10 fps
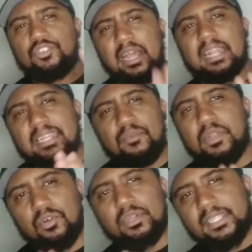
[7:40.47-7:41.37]

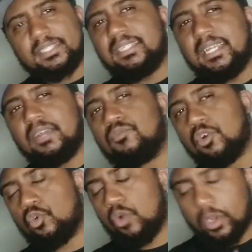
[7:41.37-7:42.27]
gonna get to the end
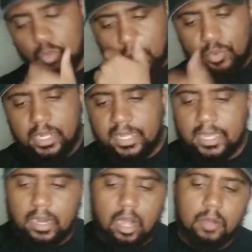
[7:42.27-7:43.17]
real quick where we
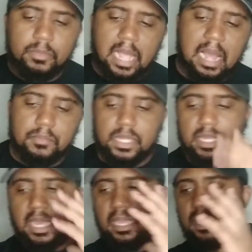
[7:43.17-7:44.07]
get
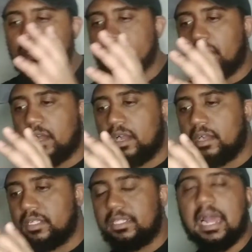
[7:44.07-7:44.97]
Yami and
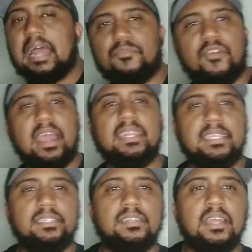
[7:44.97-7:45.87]
Nott
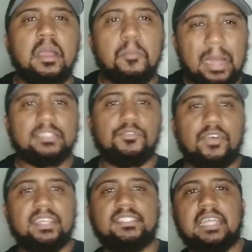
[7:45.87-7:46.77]
fighting, about to
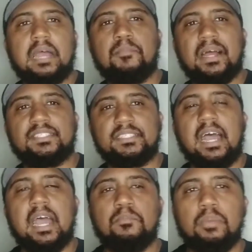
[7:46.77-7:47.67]
fight side by
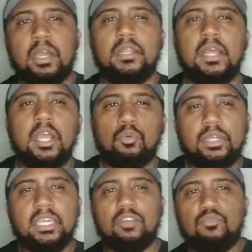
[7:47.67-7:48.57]
side. But
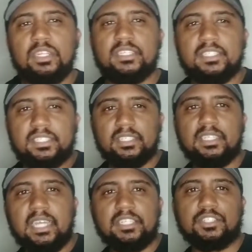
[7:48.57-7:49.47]
we get a
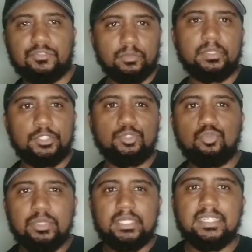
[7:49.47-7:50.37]
reconciliation from the two.
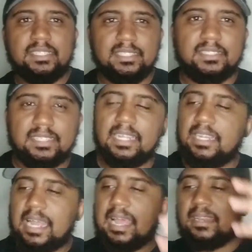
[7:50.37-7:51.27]
We get this
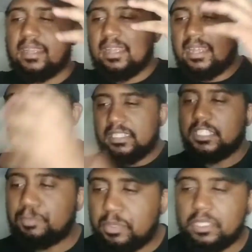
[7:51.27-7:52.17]
thing that
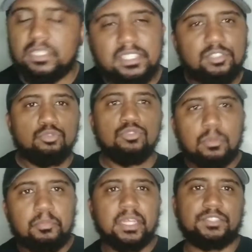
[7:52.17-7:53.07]
these dudes
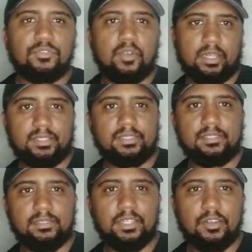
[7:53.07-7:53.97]
are best friends,
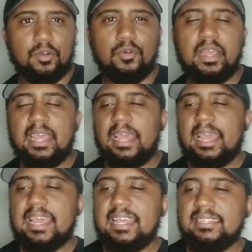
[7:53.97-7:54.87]
you know?
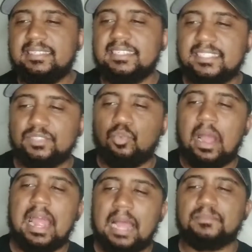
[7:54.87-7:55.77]
And this is
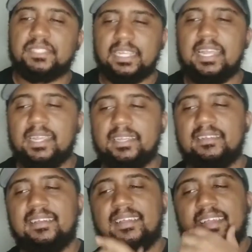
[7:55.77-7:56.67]
why I'm
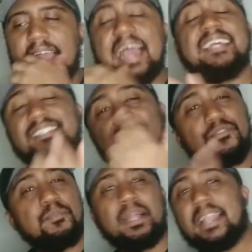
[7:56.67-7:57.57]
saying, I had
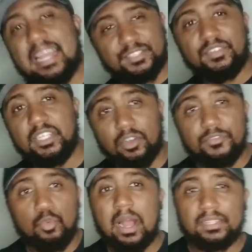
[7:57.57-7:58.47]
said in my last video,
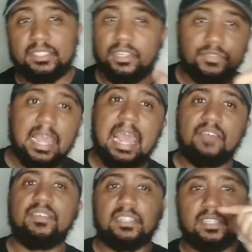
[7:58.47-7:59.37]
if you watched it, if you
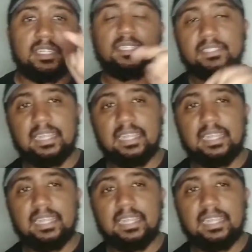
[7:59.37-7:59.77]
haven't, the link is